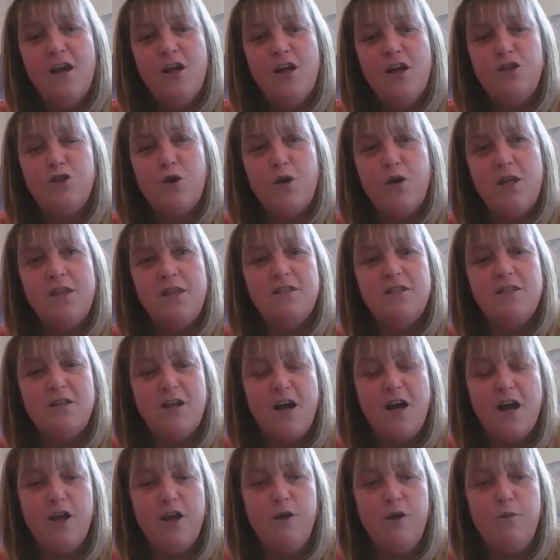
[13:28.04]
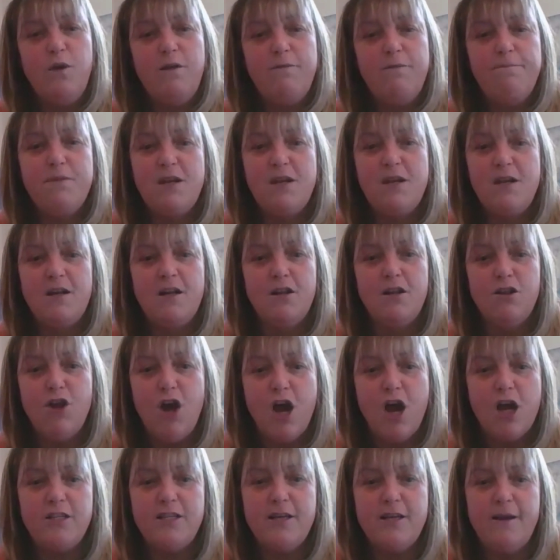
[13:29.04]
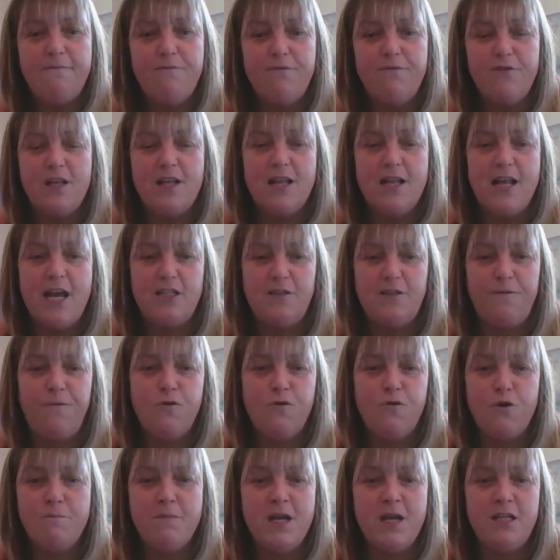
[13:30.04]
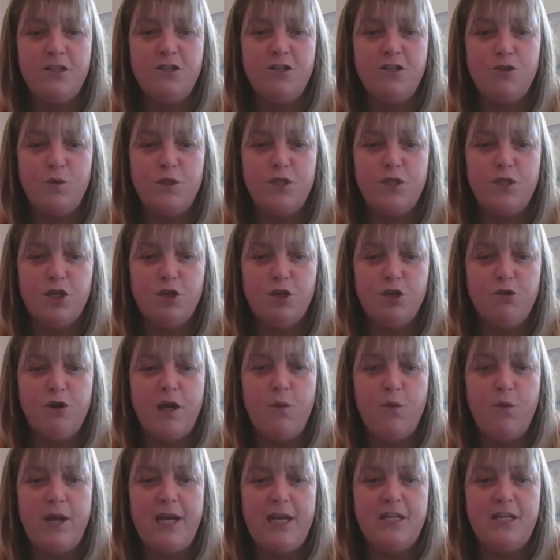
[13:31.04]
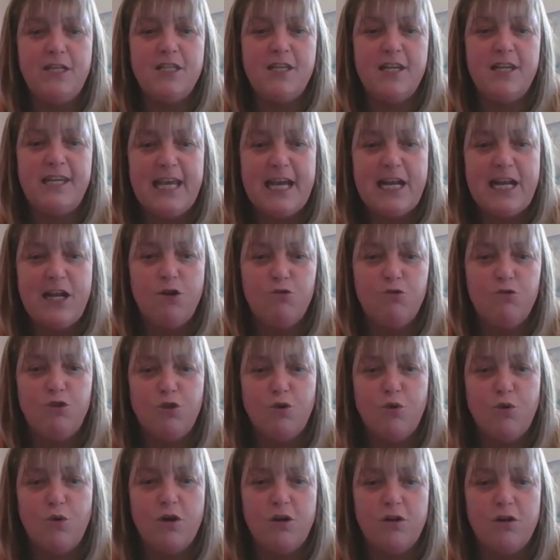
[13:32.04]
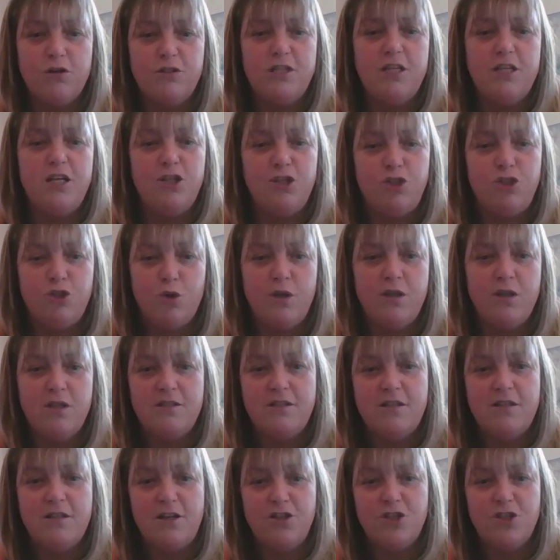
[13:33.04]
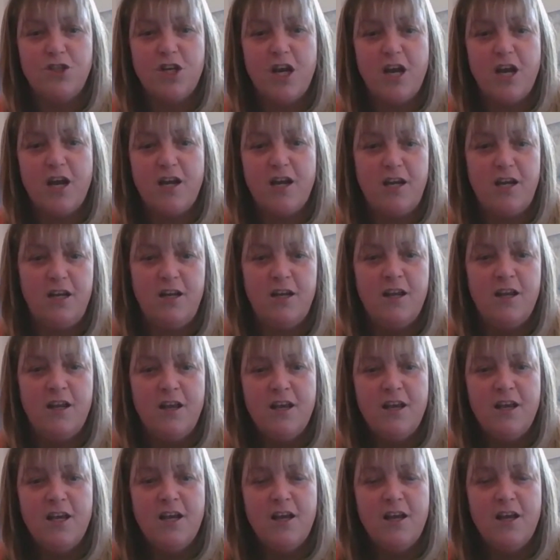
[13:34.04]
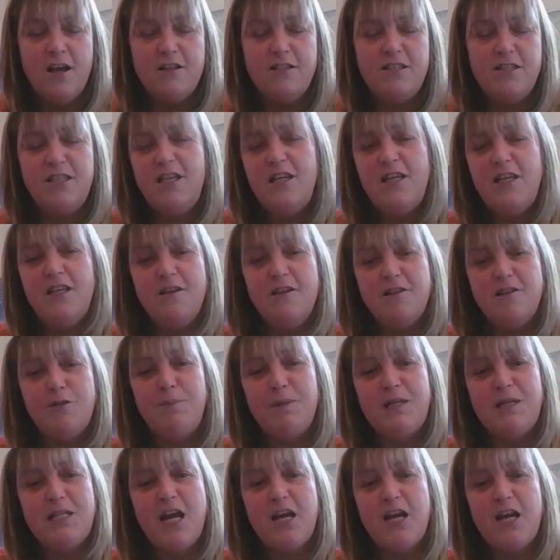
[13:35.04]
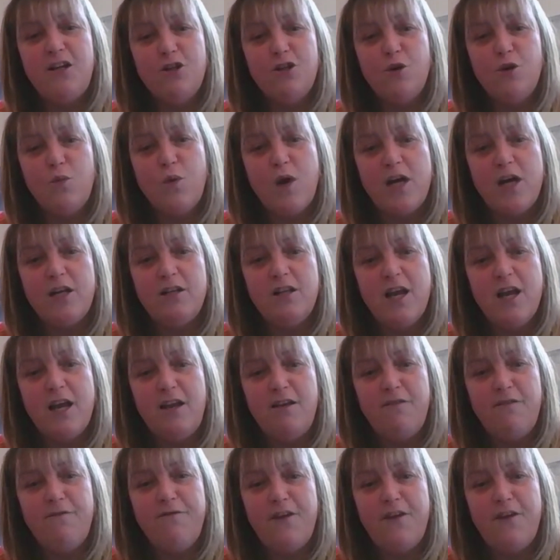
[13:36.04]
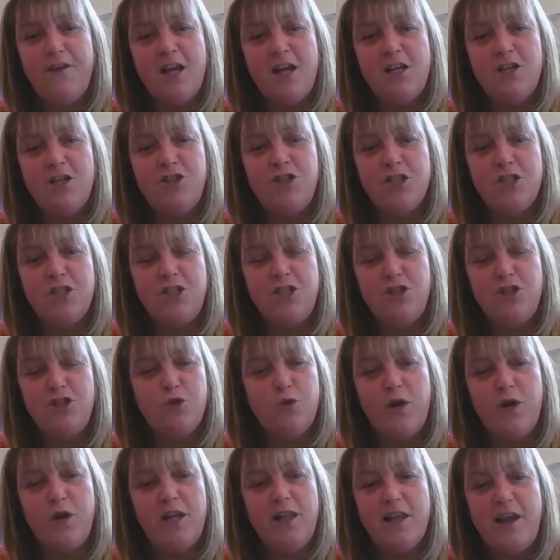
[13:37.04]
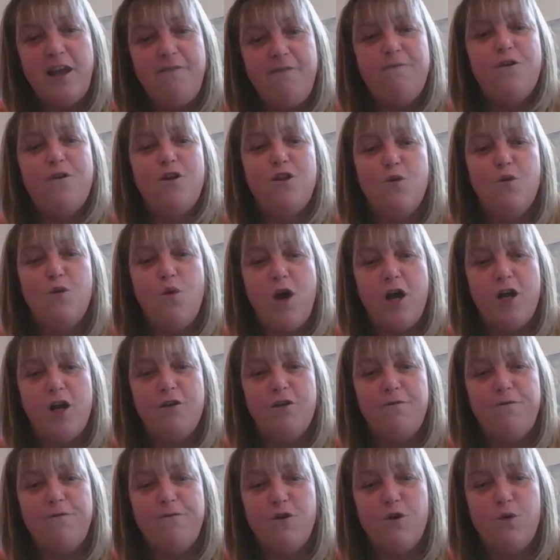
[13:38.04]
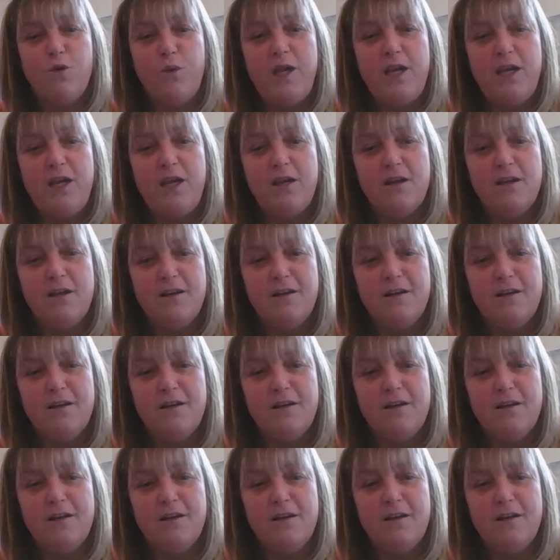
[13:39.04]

during this time we've been locked up for the last 4 months. So it's a great way to get outdoors, enjoy the sunshine, see the spectacular wildlife, and just enjoy life on the water for a week.